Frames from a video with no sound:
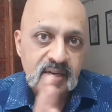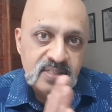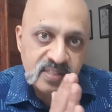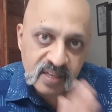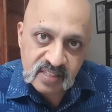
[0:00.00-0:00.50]

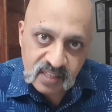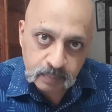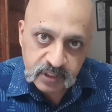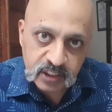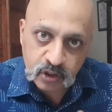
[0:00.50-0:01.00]
6
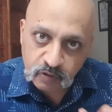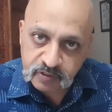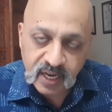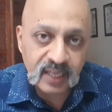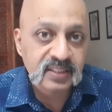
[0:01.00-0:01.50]
subjects
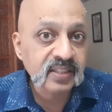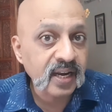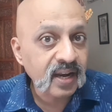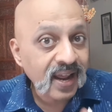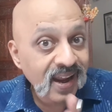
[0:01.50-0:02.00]
of class
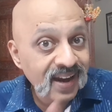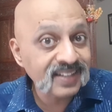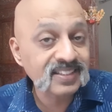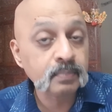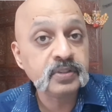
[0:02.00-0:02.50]
10,
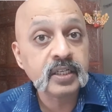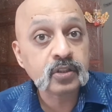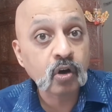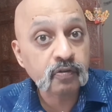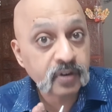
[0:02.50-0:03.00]
8
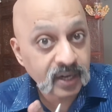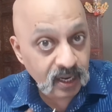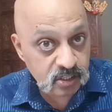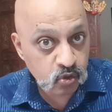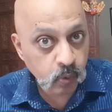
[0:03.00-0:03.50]
subjects of
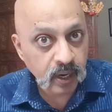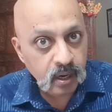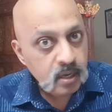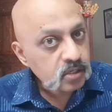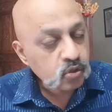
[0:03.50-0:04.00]
class 12.